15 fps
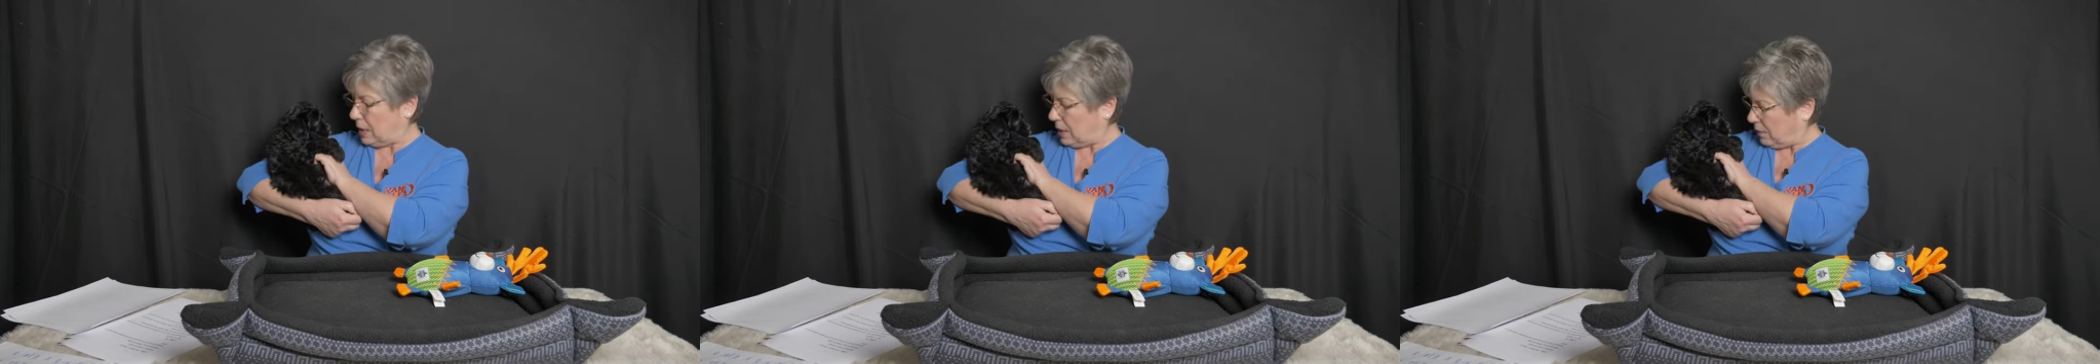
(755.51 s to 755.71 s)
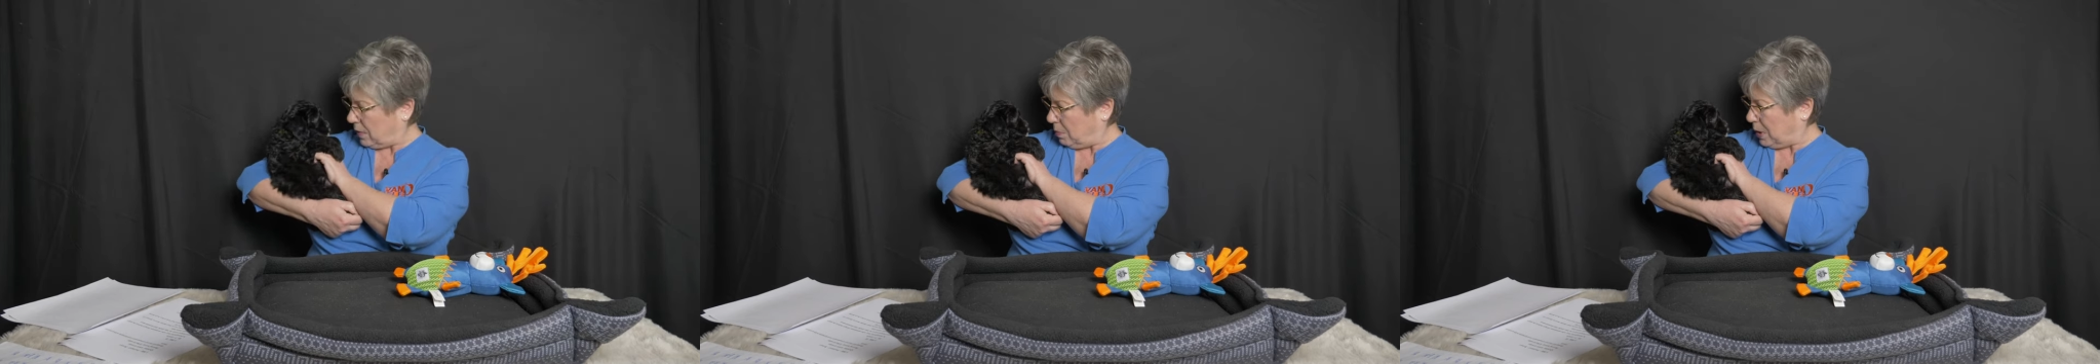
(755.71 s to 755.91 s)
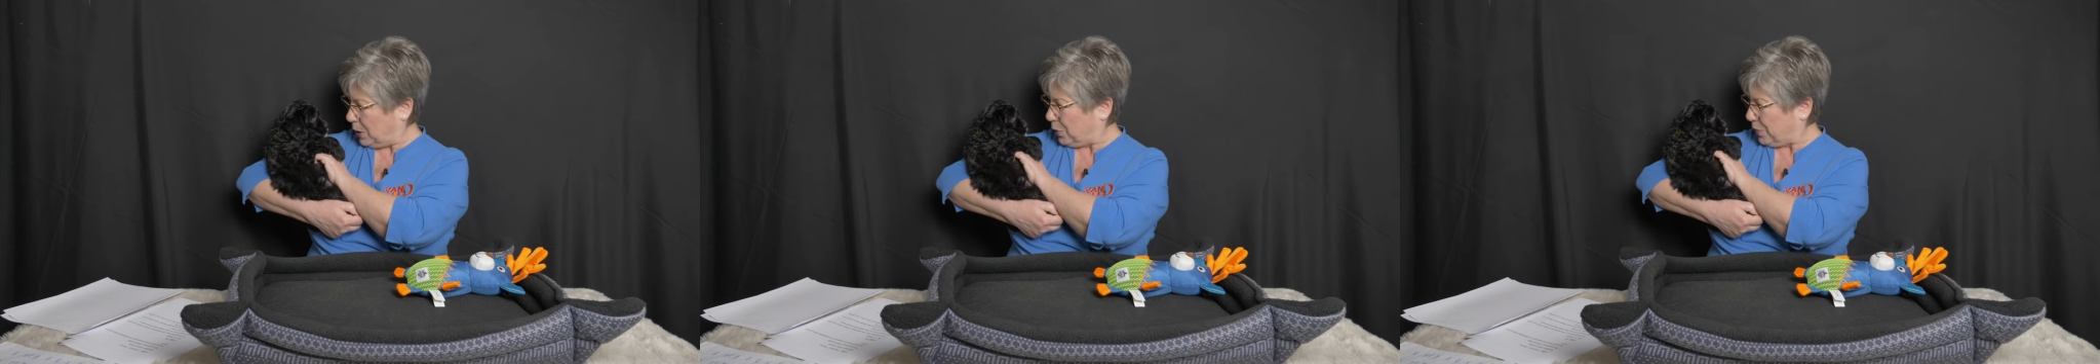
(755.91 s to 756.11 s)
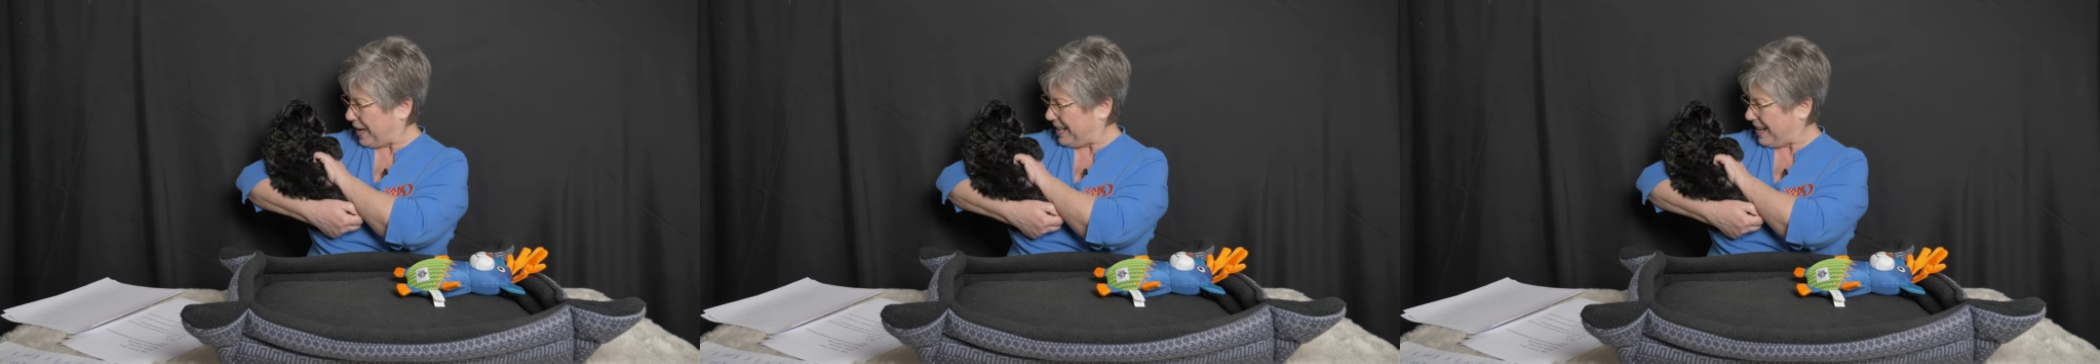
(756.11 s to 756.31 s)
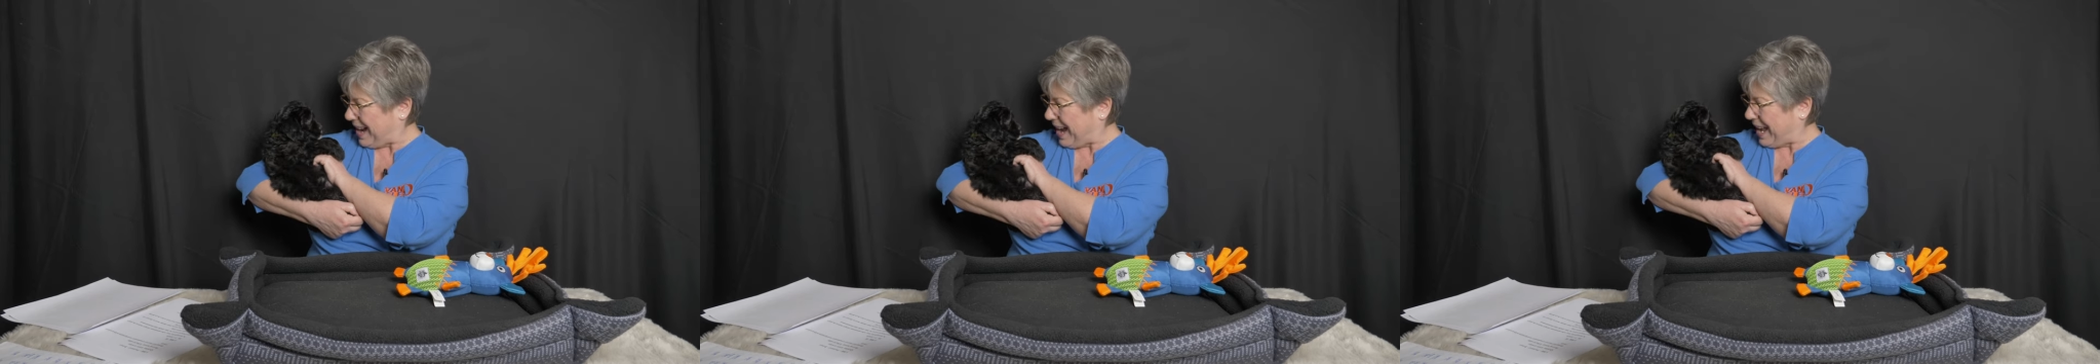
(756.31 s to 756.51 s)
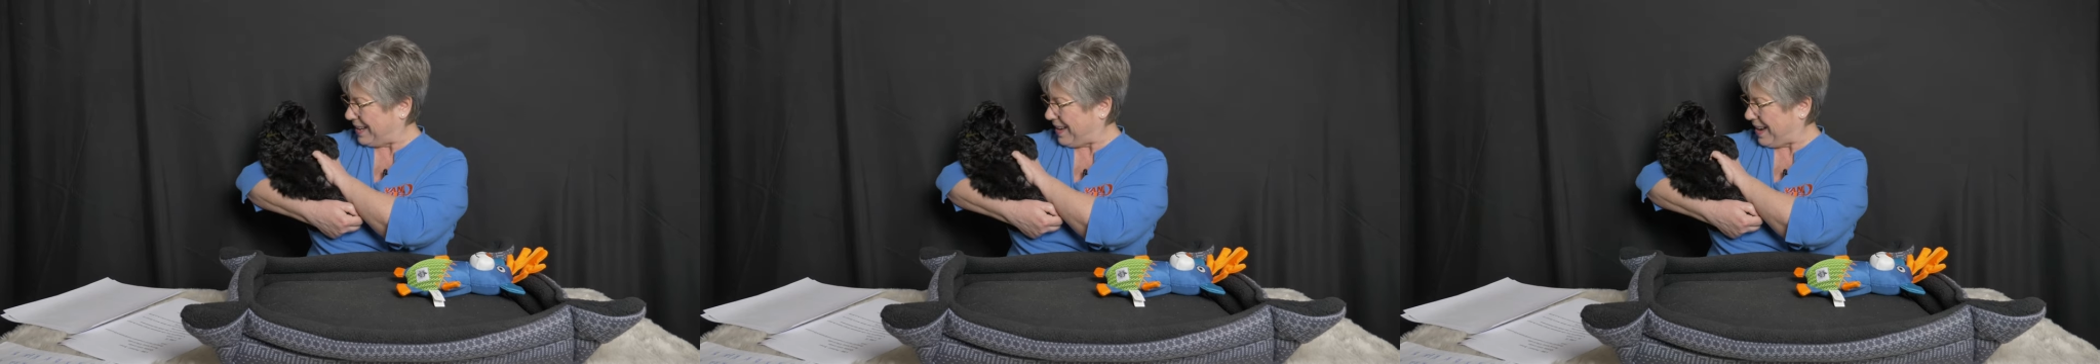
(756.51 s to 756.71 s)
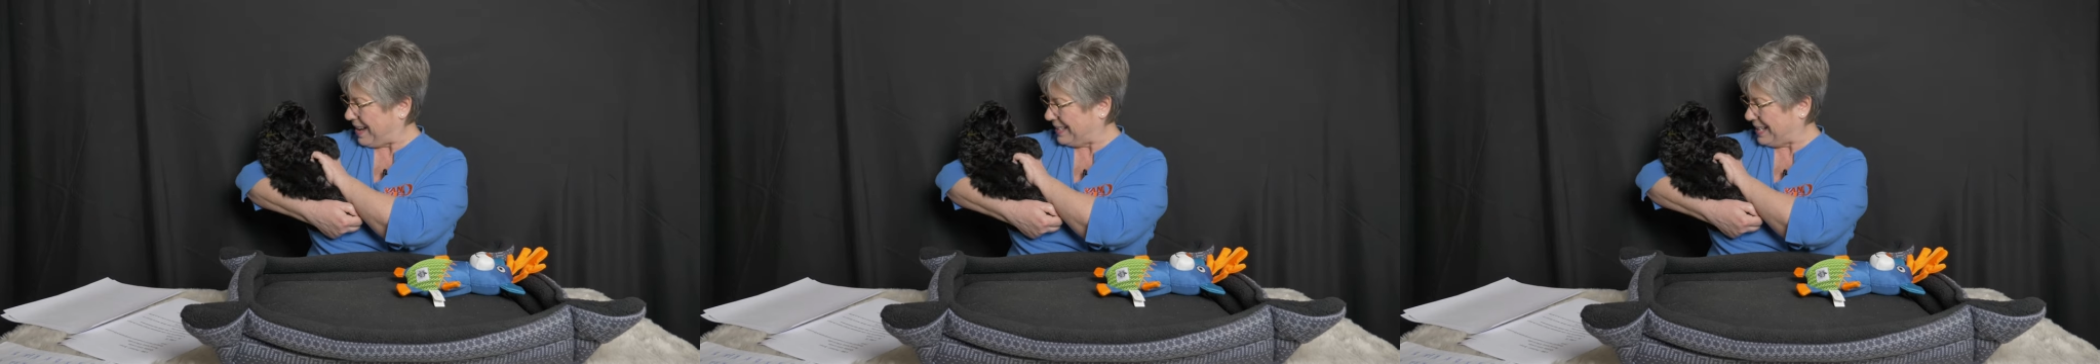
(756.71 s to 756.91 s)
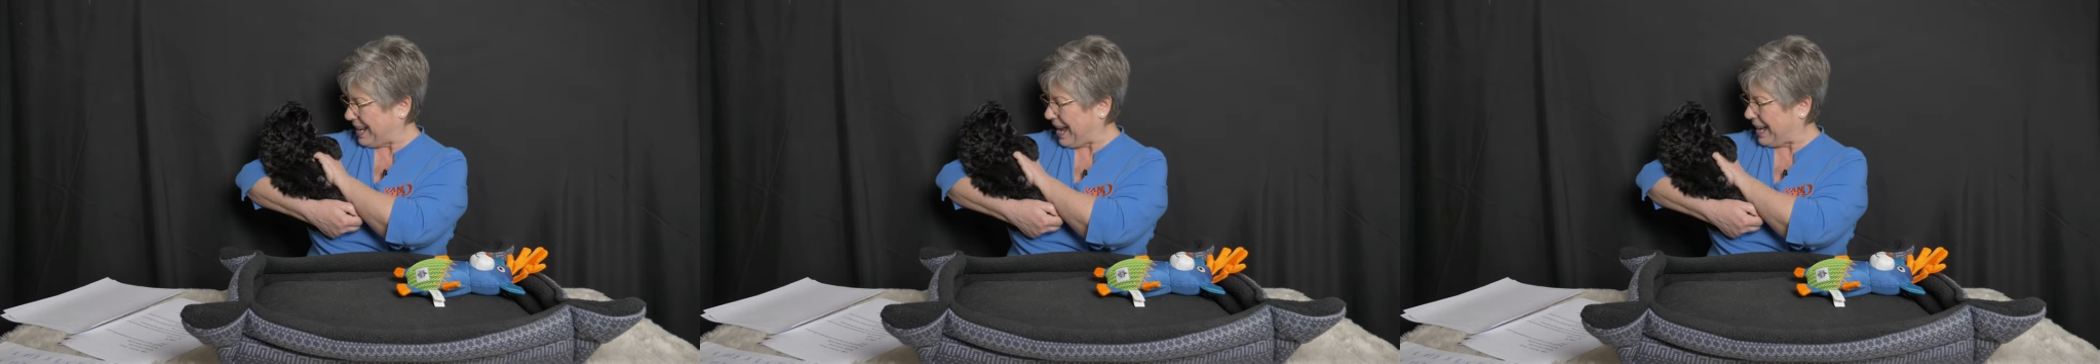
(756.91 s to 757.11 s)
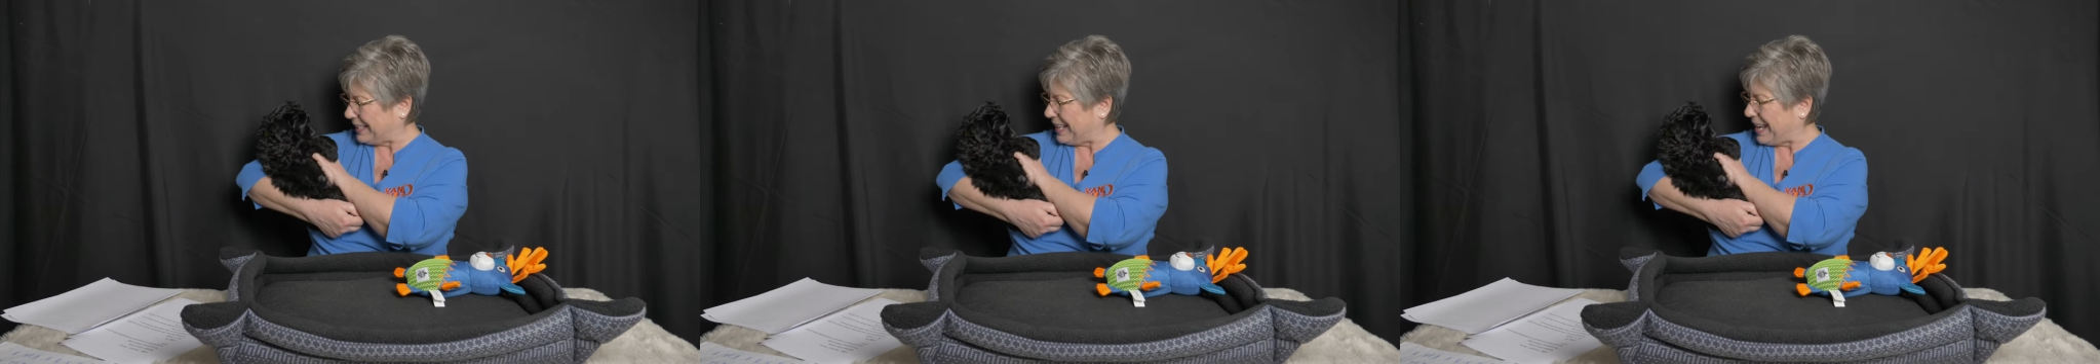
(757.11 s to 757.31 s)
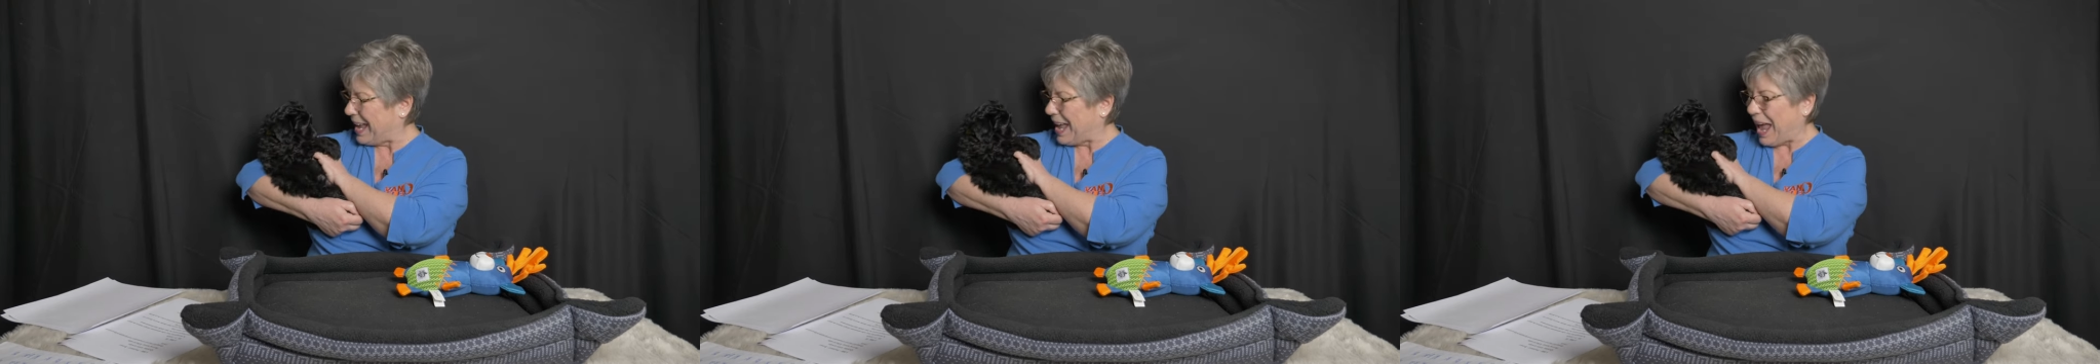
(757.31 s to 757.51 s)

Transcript: giving me great eye contact